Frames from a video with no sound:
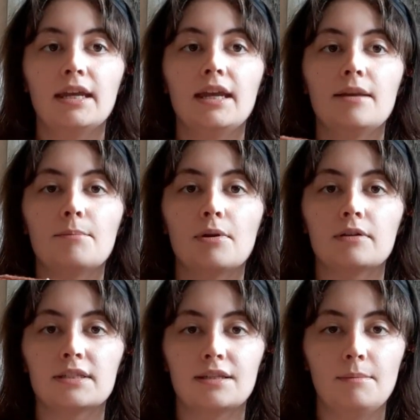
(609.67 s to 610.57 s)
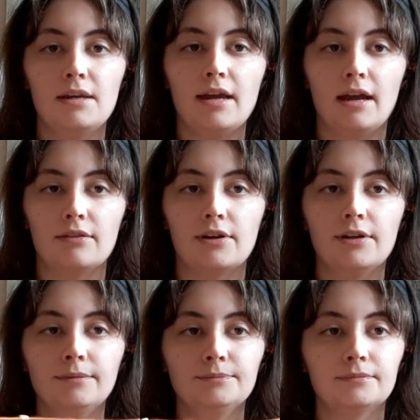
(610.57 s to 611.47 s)
in Persimmon
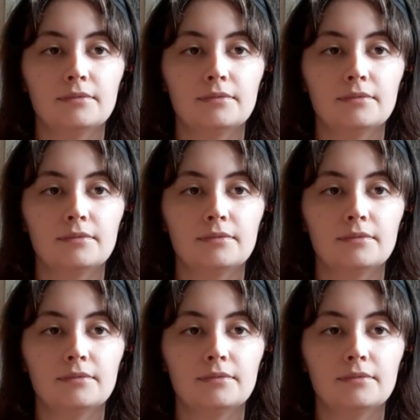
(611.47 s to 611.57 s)
Heather.